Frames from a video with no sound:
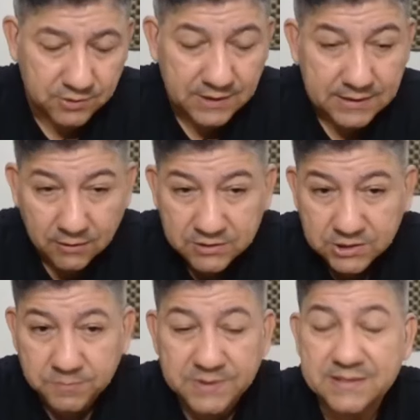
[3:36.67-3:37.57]
So
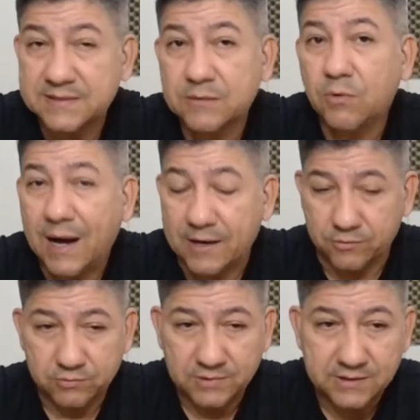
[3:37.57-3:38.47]
we need the
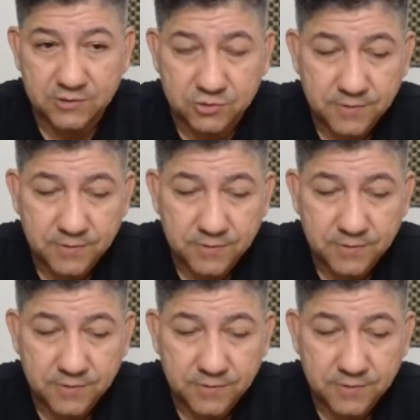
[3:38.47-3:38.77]
radius, right?